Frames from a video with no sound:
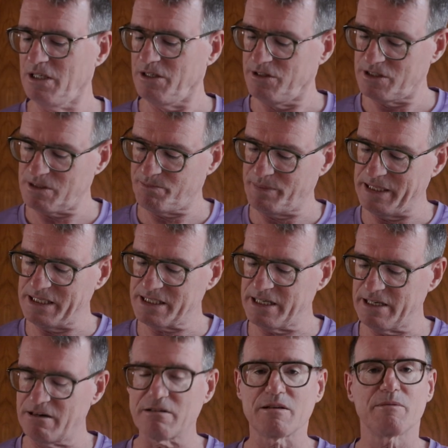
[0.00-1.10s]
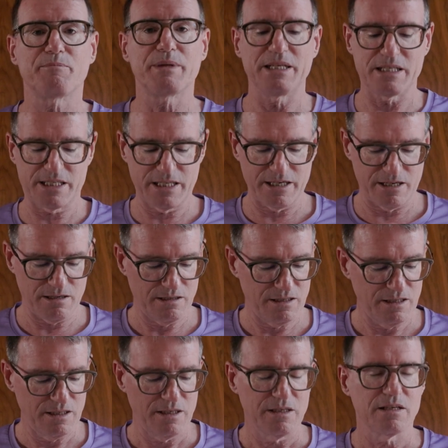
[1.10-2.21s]
There's a piece here,
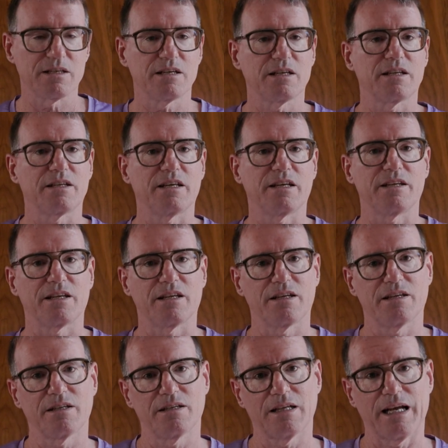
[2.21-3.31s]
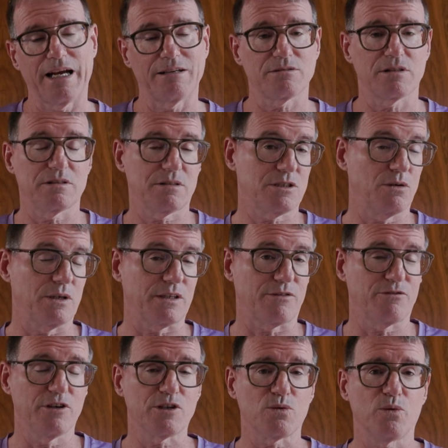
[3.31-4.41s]
and then the outsole at the
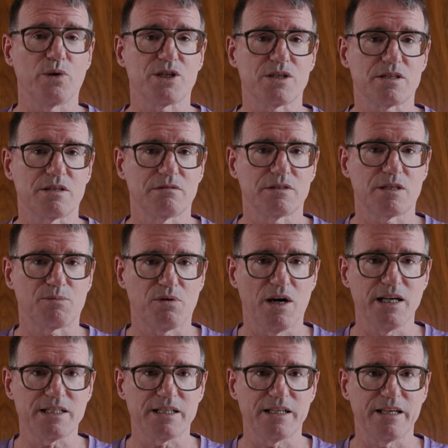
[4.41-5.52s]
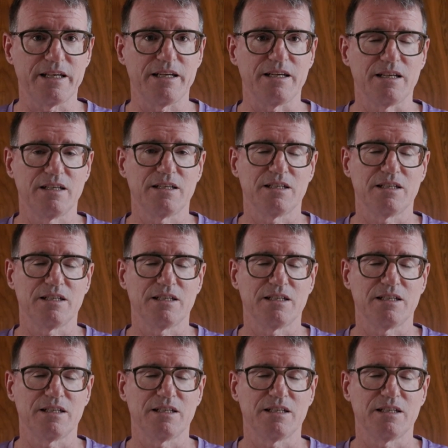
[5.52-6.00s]
front, which is surprisingly